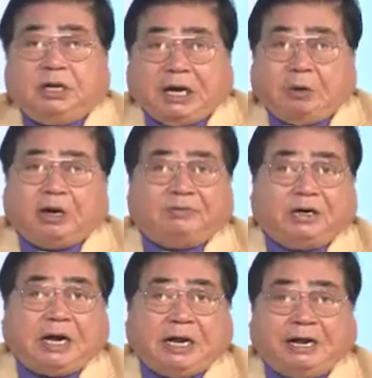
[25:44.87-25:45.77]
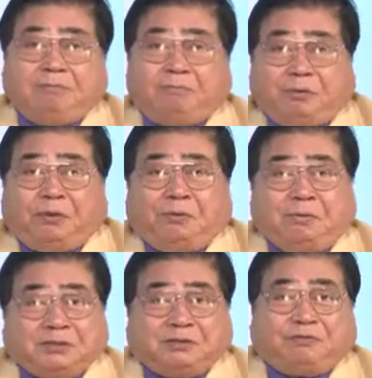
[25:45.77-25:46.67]
However, I have more
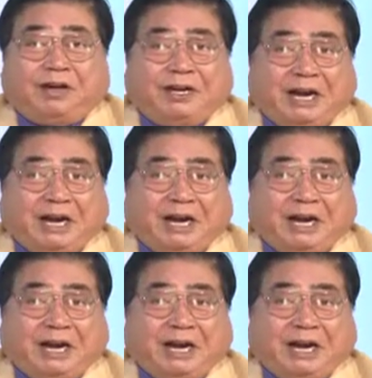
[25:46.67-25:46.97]
mystifying